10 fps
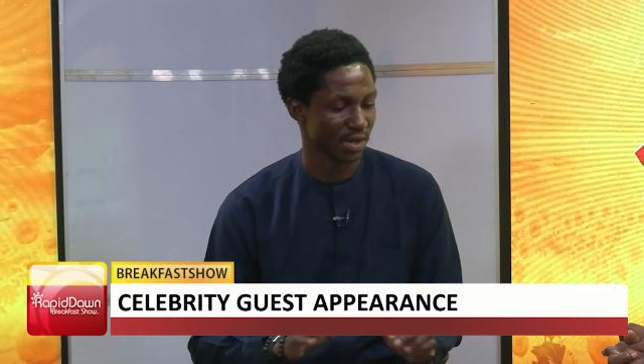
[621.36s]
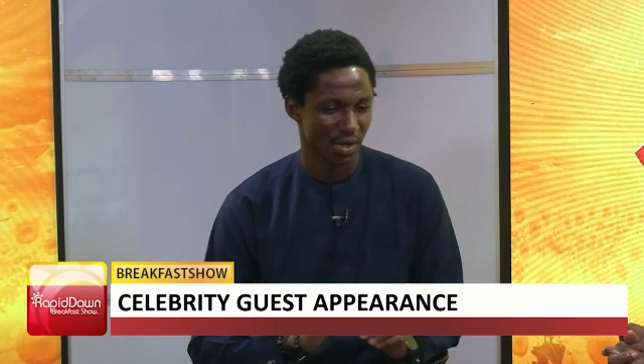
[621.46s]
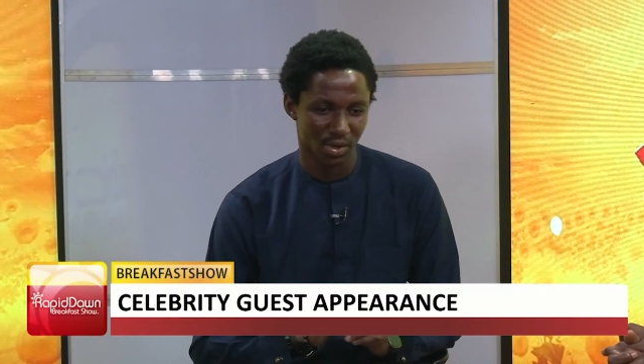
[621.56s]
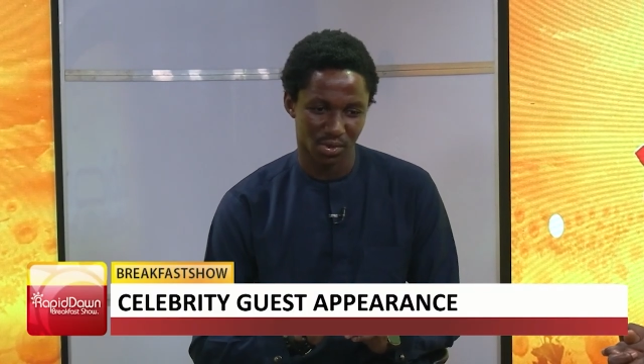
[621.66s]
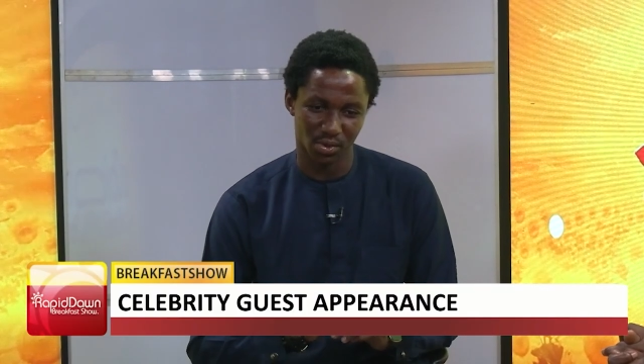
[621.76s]

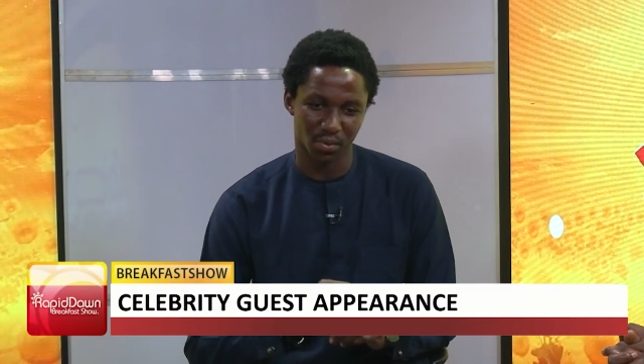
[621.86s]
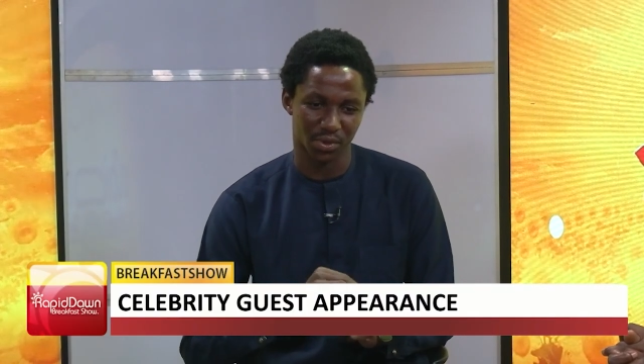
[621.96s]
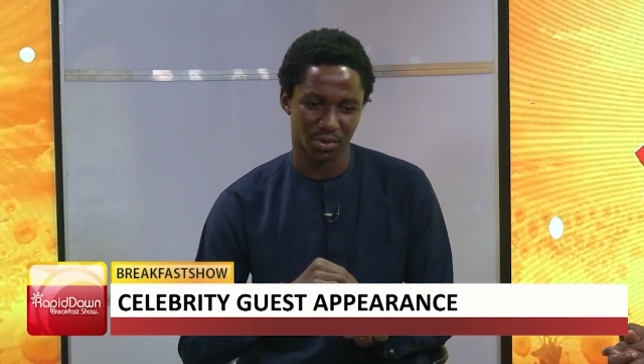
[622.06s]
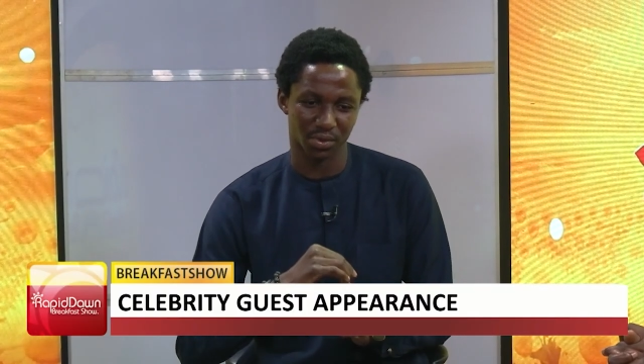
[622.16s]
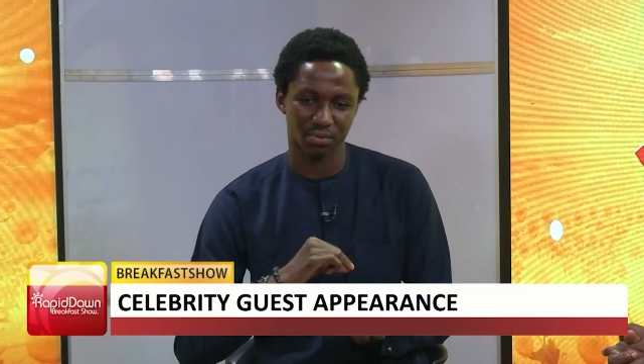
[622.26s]
So we
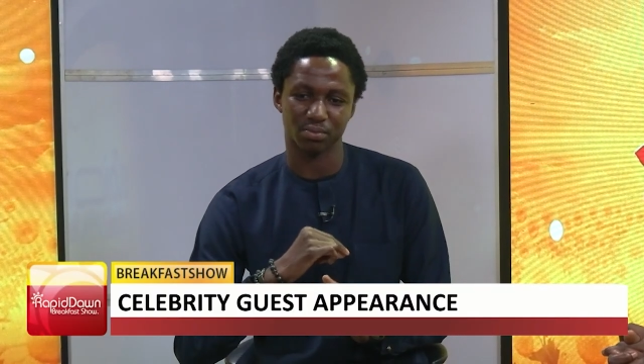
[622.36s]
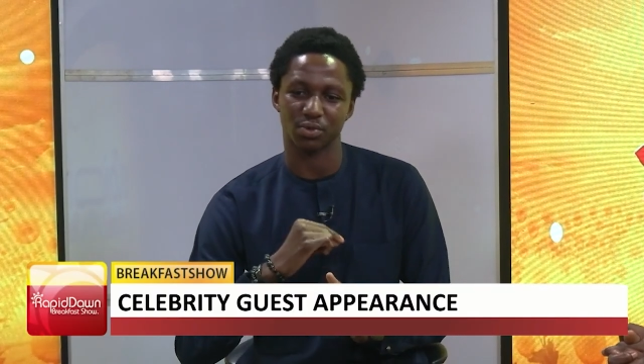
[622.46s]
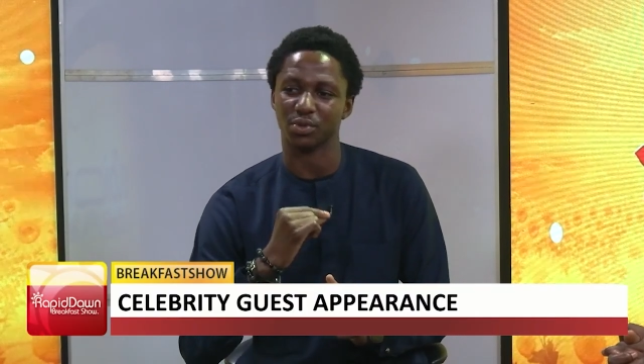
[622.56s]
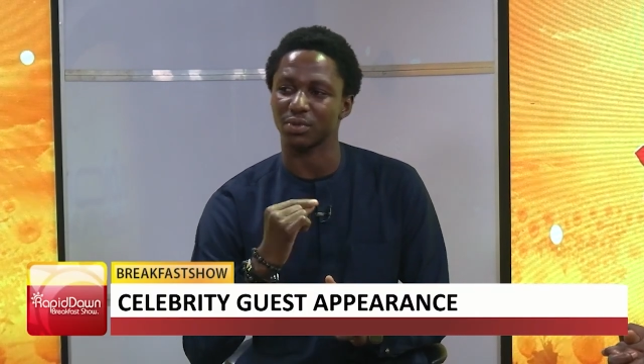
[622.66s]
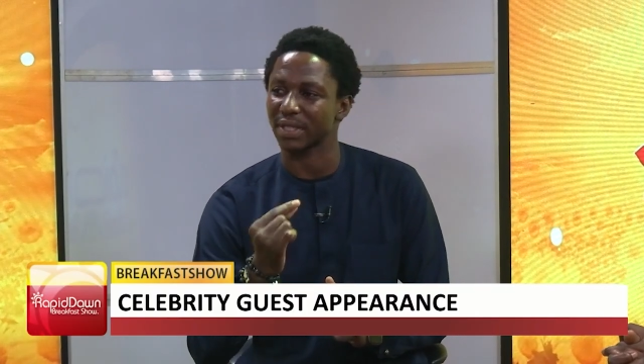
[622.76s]
don't, you
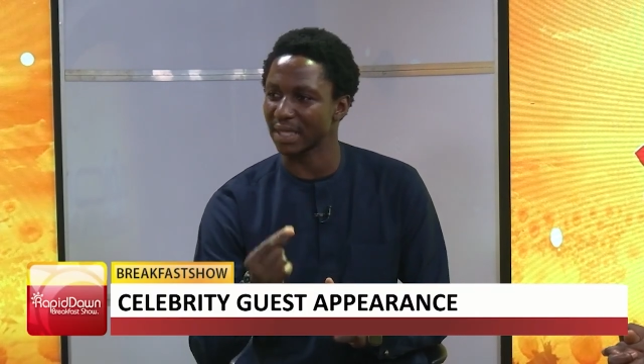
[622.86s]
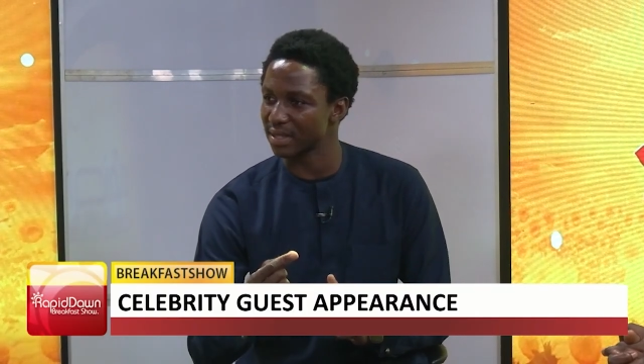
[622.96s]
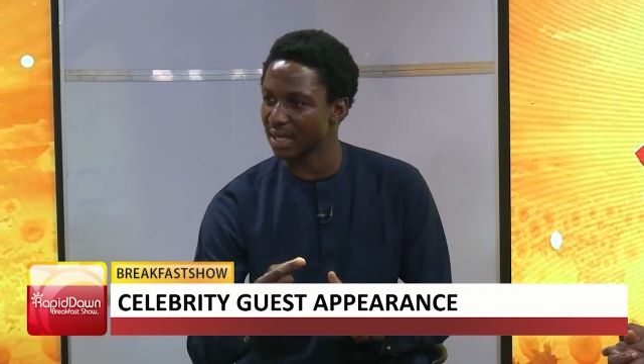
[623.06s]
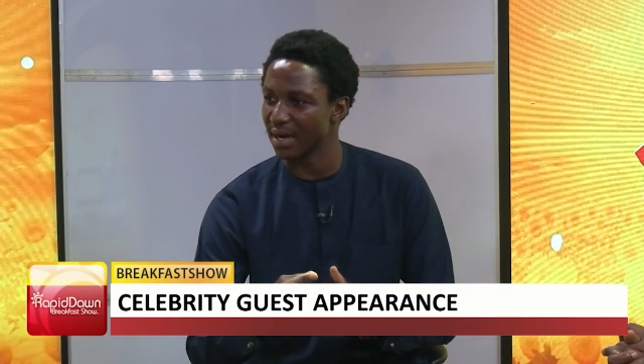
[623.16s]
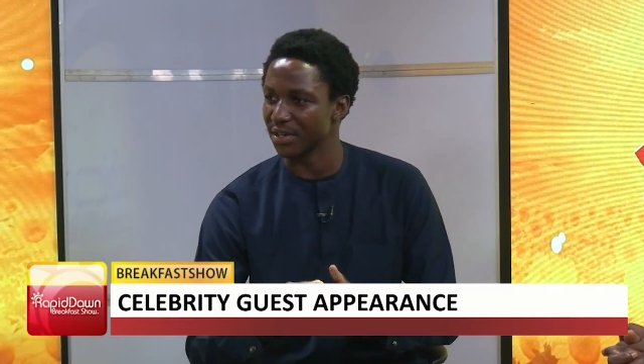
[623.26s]
know, get
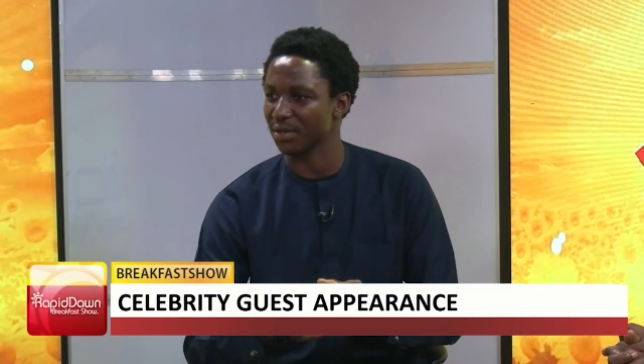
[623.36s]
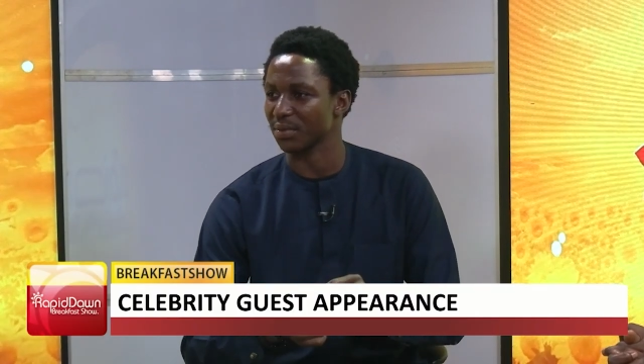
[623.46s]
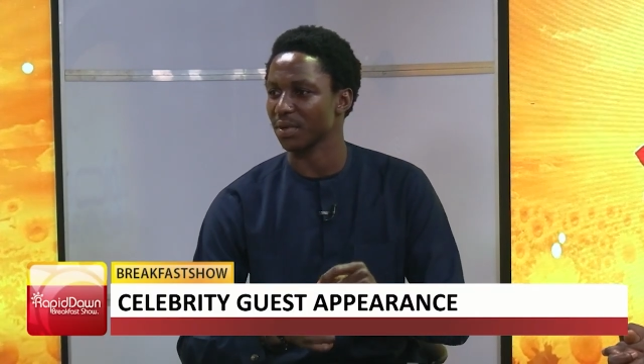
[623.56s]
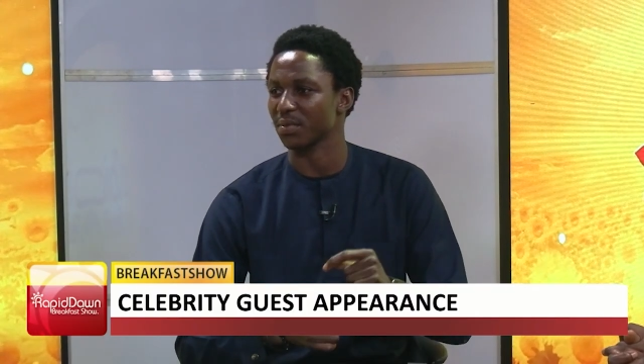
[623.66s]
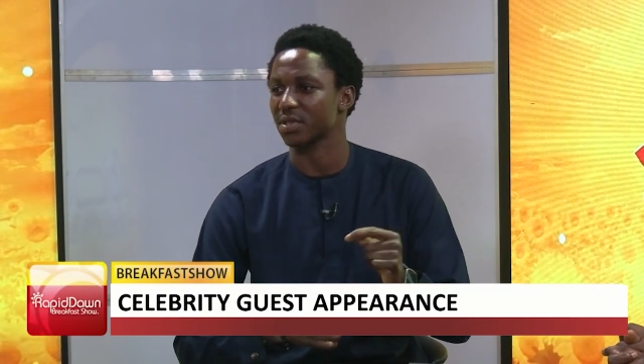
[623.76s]
carried away
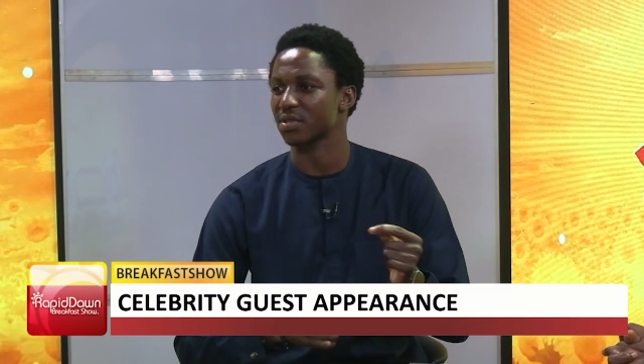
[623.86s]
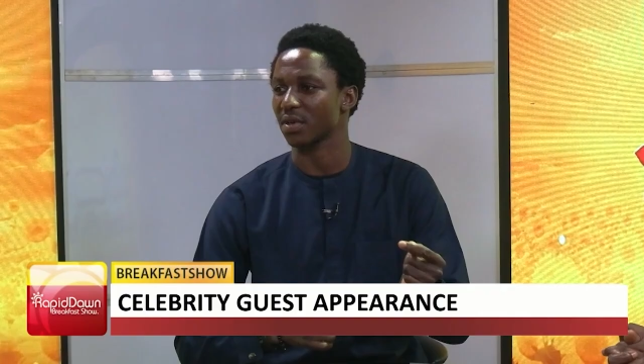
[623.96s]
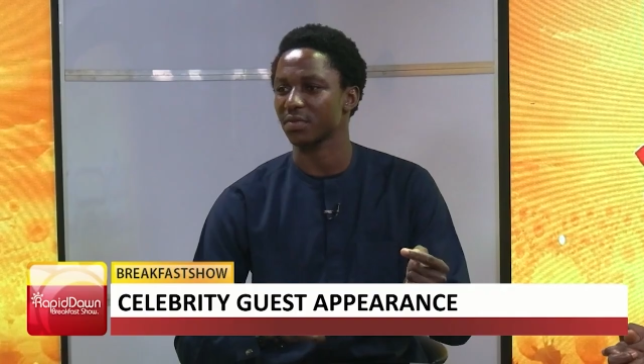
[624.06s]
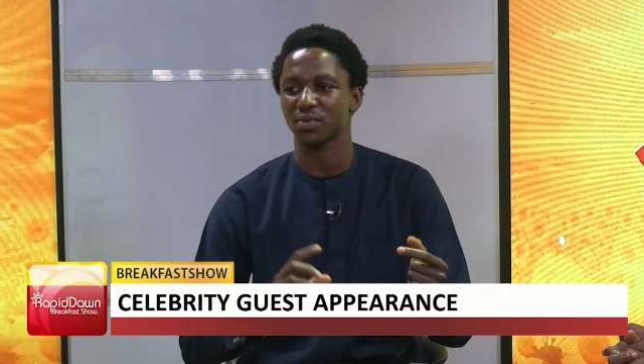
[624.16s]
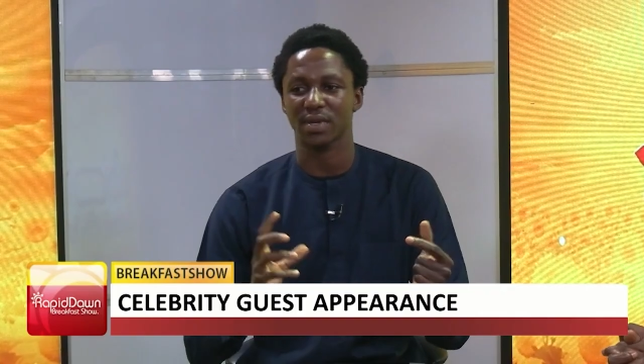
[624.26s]
with
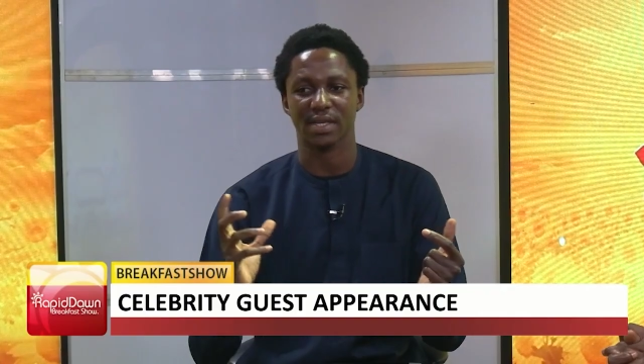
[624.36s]
softwares,